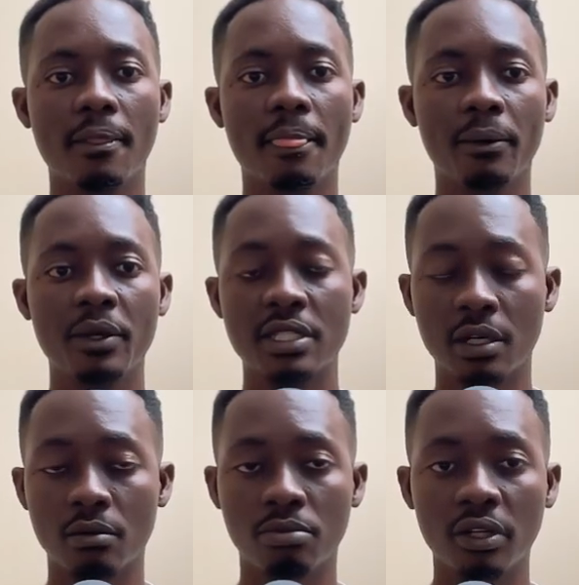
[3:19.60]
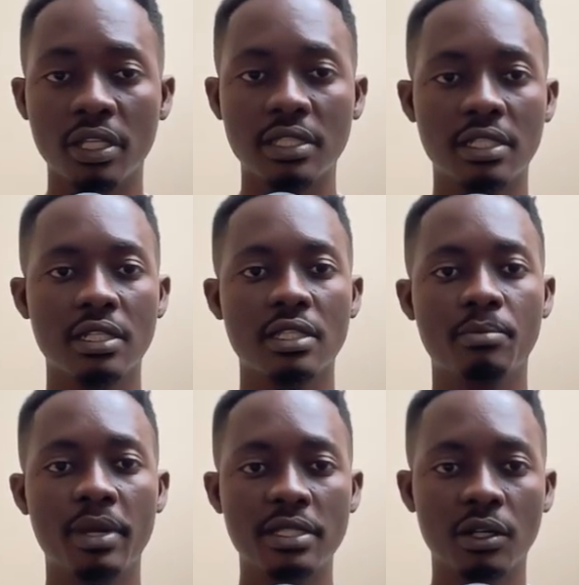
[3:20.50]
which is the plugin settings,
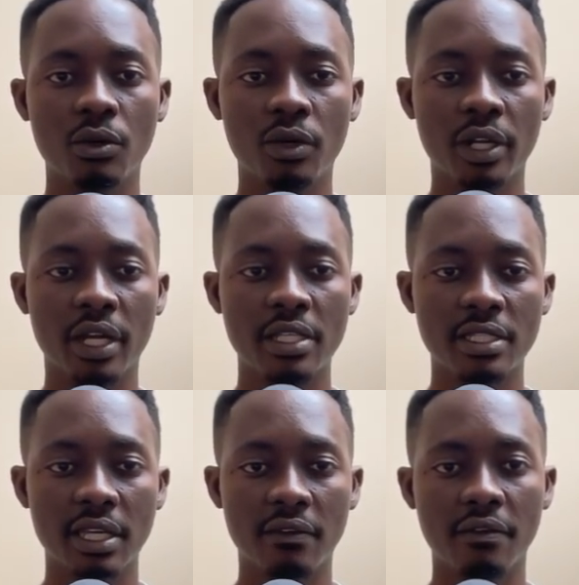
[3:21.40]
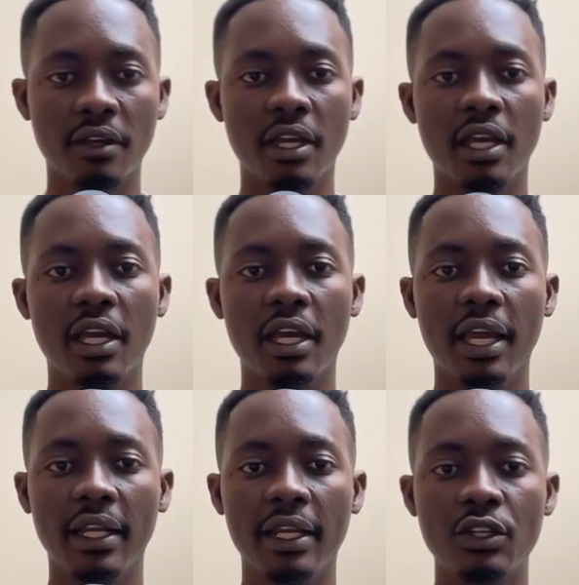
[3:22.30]
paste the code here and save. And
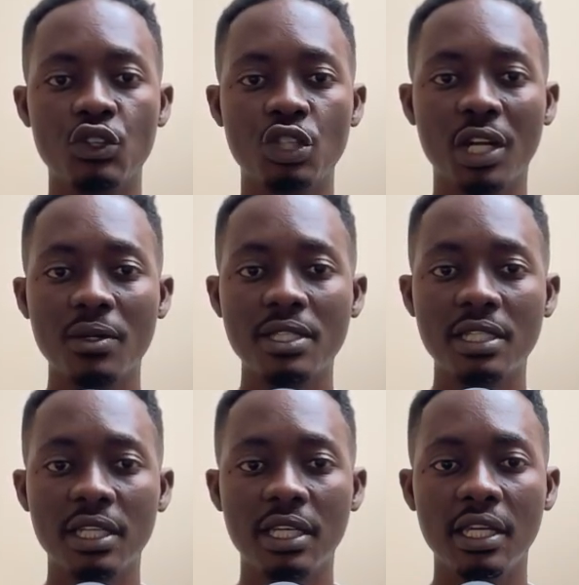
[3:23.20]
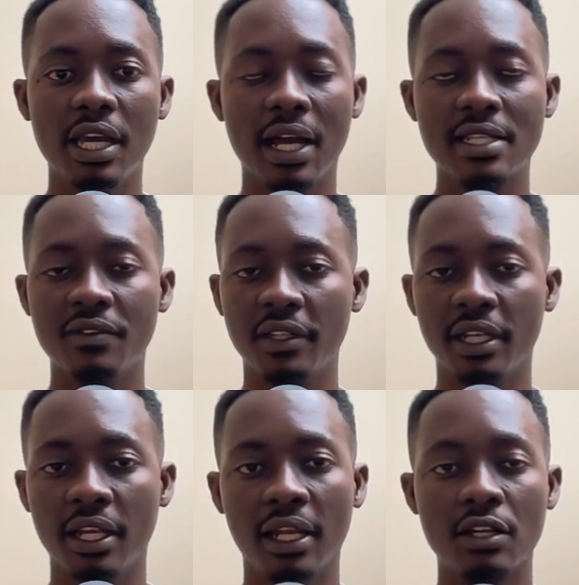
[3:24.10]
then you should now see activated,
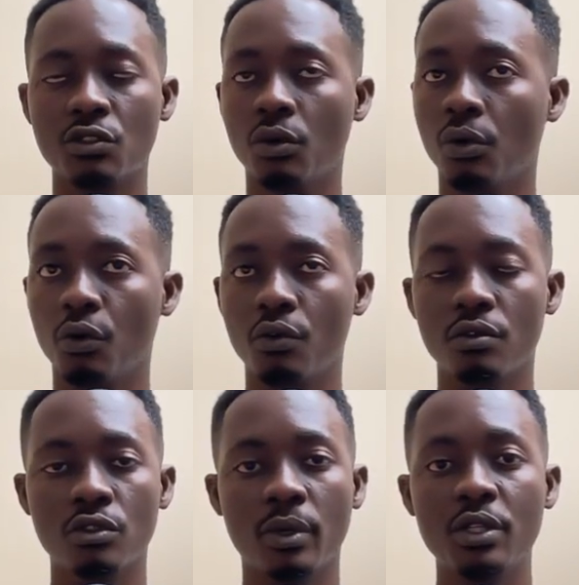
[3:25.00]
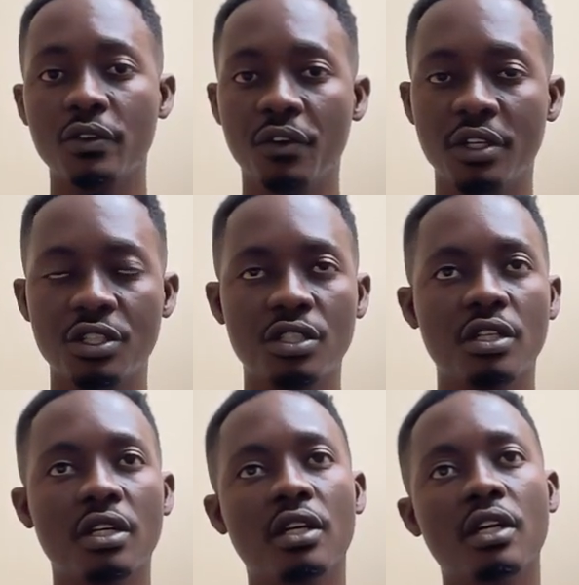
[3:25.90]
and that's all. Once you finish,
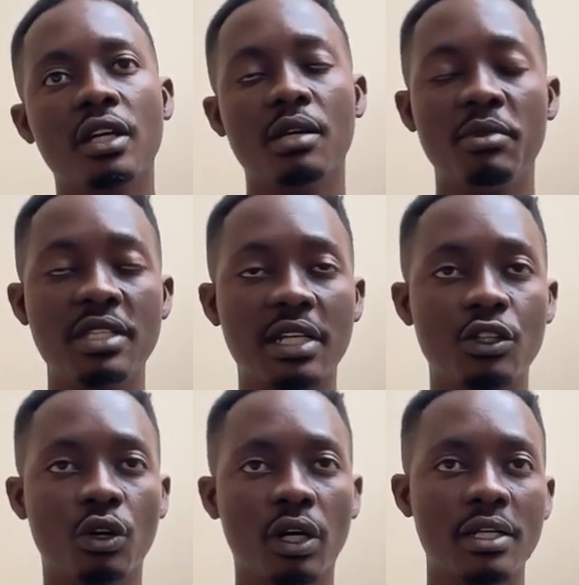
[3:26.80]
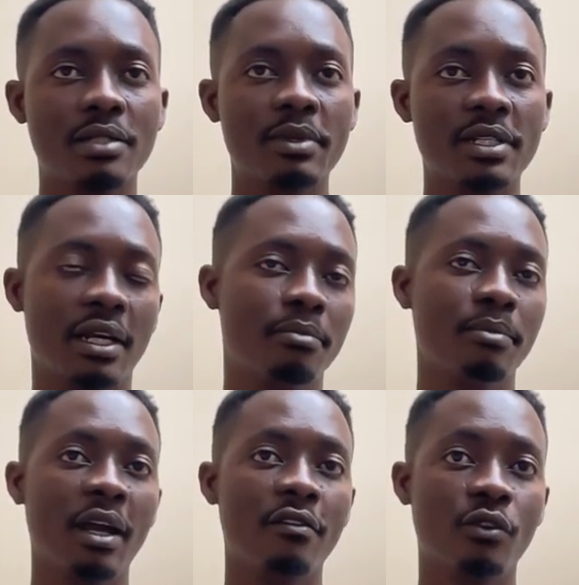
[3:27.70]
it means that your customers can
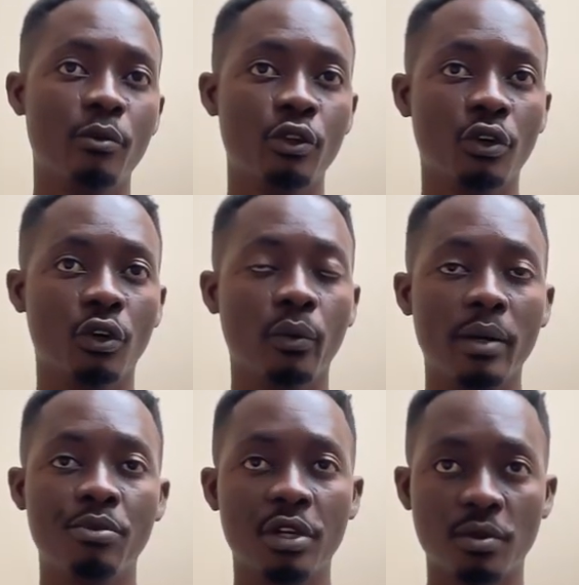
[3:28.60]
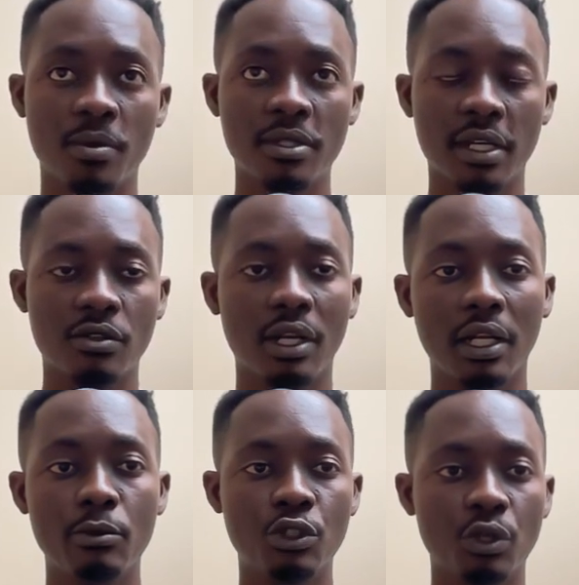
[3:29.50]
buy from your WordPress website. So now let
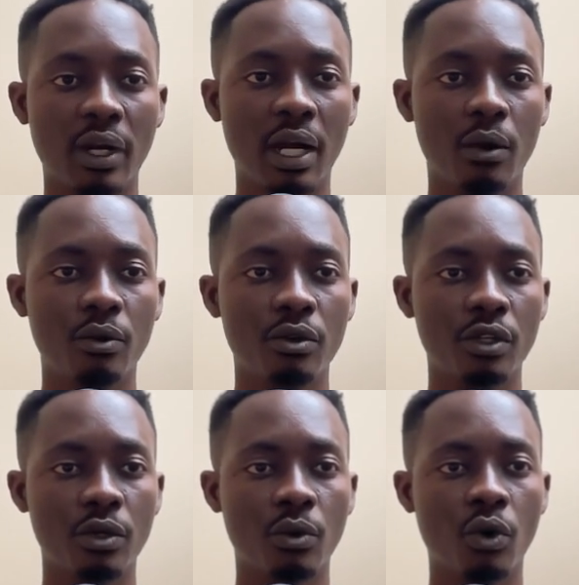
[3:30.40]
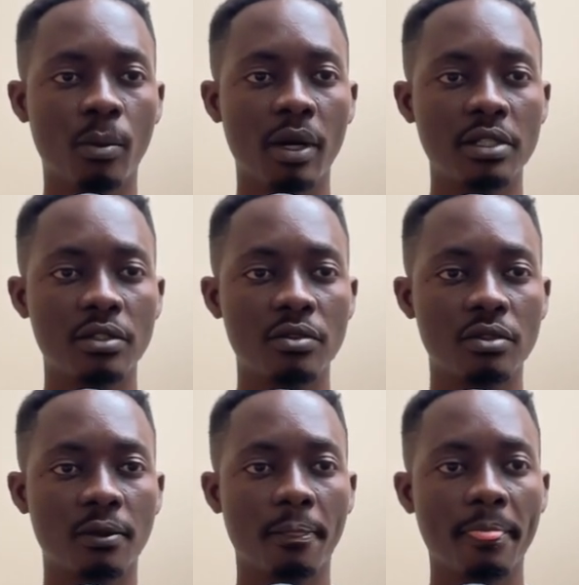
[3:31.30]
me show you how they will go about this.
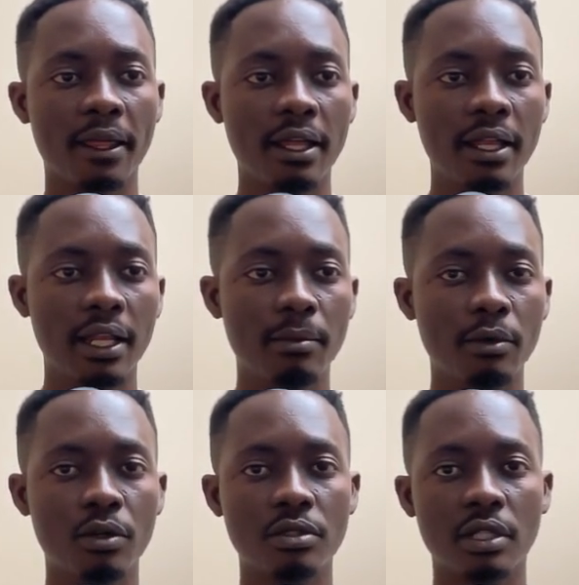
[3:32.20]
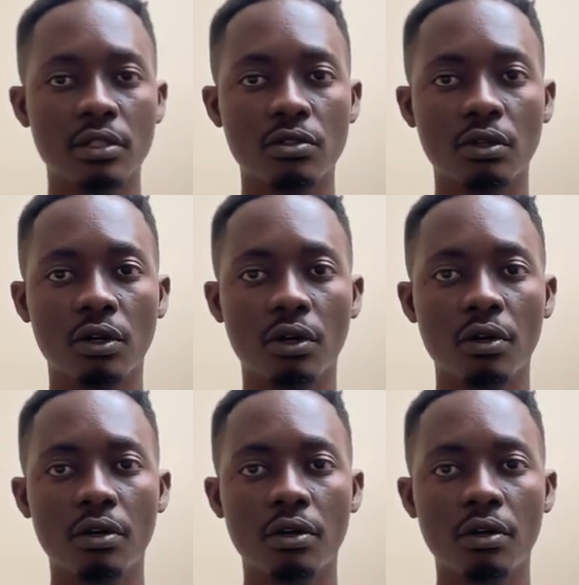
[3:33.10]
Let me go to the store,